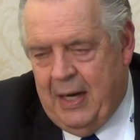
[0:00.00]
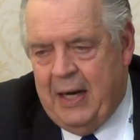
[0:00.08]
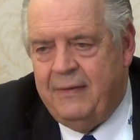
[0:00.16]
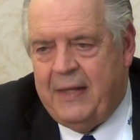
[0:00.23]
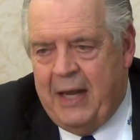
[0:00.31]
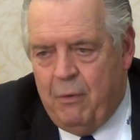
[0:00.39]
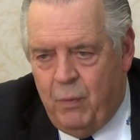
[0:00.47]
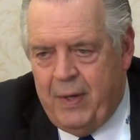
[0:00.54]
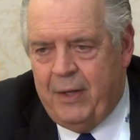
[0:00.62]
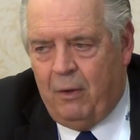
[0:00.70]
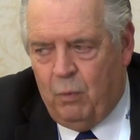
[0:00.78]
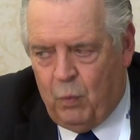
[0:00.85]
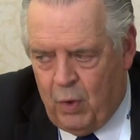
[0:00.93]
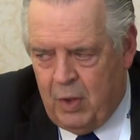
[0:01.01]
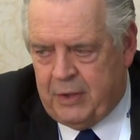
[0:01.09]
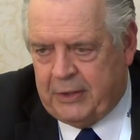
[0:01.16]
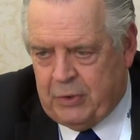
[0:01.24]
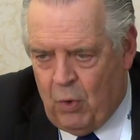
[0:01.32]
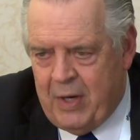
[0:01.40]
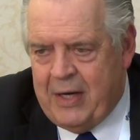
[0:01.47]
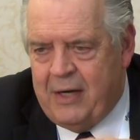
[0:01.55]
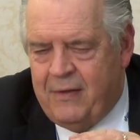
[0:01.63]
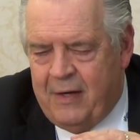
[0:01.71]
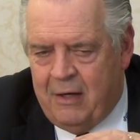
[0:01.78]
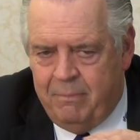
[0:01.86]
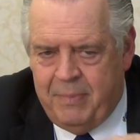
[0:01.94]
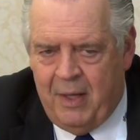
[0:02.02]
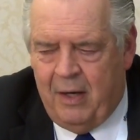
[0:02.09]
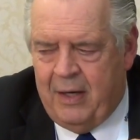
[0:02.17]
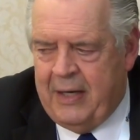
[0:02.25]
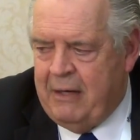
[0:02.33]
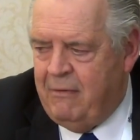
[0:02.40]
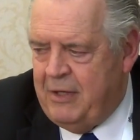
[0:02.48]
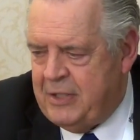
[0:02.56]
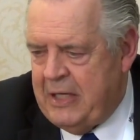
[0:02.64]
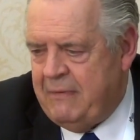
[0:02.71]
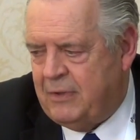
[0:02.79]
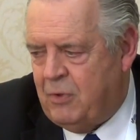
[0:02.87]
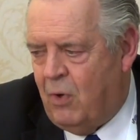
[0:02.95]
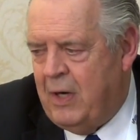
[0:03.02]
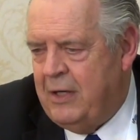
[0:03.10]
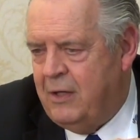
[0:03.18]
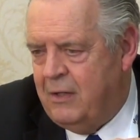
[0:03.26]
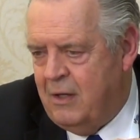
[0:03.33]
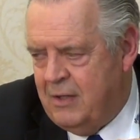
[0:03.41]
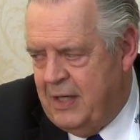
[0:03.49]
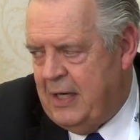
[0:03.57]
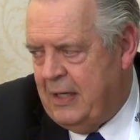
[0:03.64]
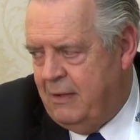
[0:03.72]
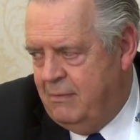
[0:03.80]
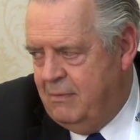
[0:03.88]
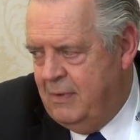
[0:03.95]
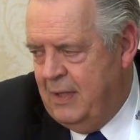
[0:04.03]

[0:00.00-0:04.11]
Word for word: And they will work according to their ability and receive according to their need.